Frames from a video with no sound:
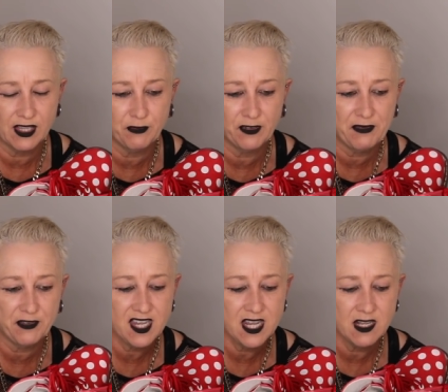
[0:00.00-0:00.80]
They're
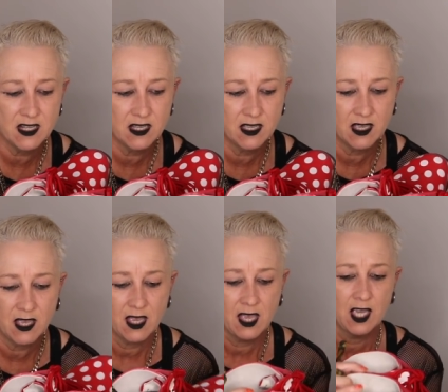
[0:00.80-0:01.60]
fluffy. Yeah,
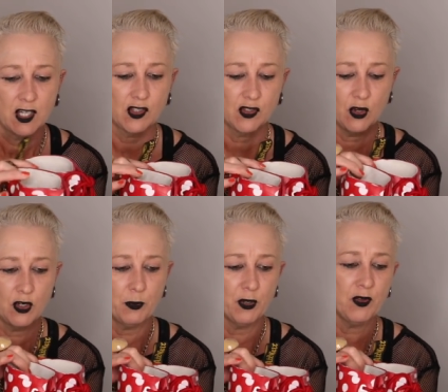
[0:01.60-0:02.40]
it's, that's so weird.
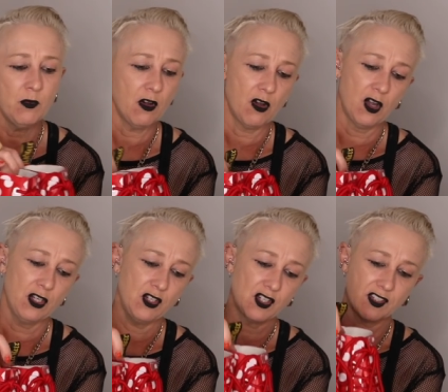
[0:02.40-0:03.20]
So to put them
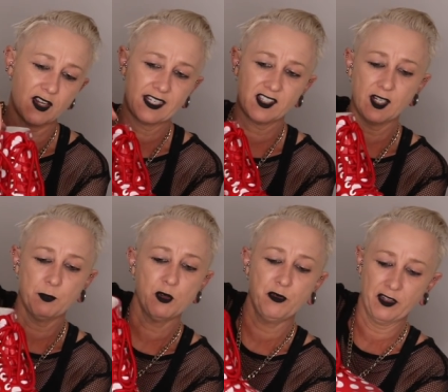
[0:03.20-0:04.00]
on, you just like
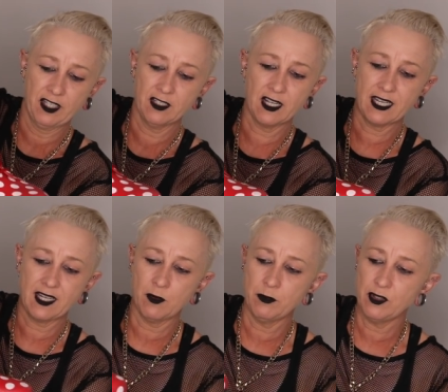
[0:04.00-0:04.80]
slip your foot in like
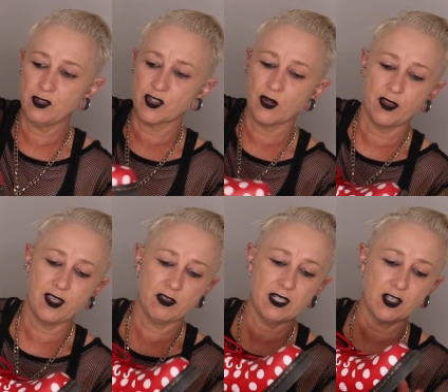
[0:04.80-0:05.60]
a gumboot. So
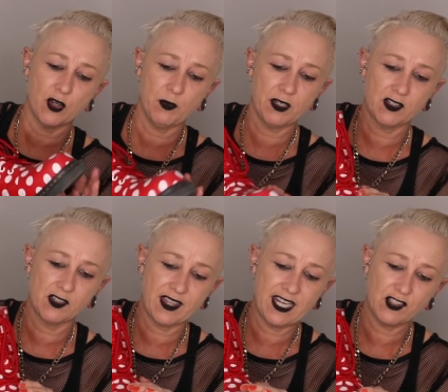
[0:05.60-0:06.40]
they're really cool
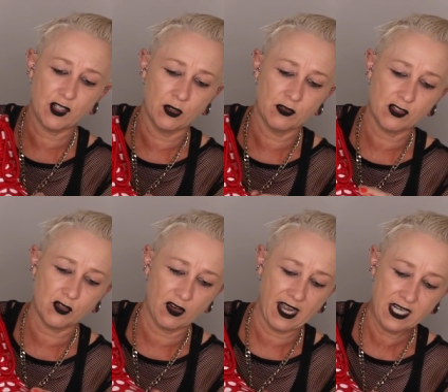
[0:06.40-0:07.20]
because they don't
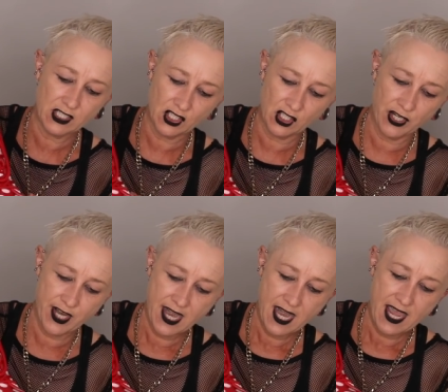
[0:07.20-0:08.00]
scratch.
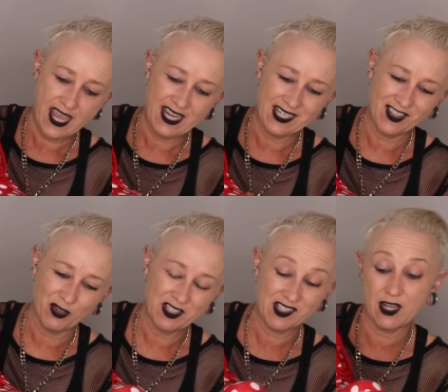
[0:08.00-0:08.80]
And
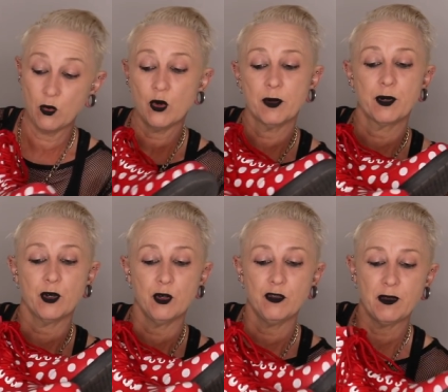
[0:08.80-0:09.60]
obviously are
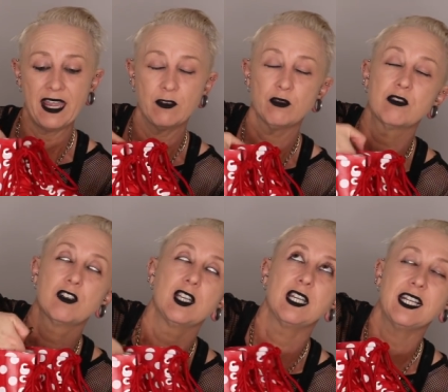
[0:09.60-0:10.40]
waterproof and mm.
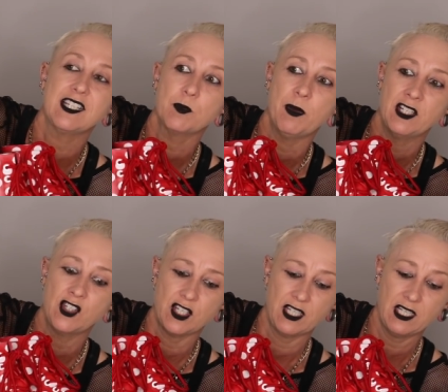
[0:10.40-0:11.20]
really
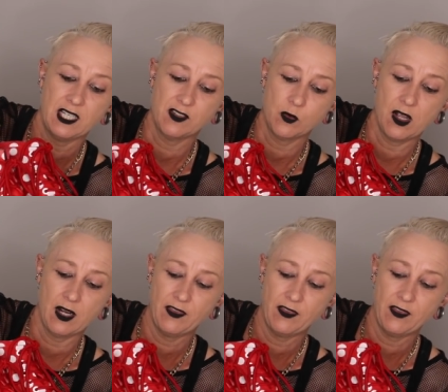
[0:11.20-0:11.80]
spongy as well.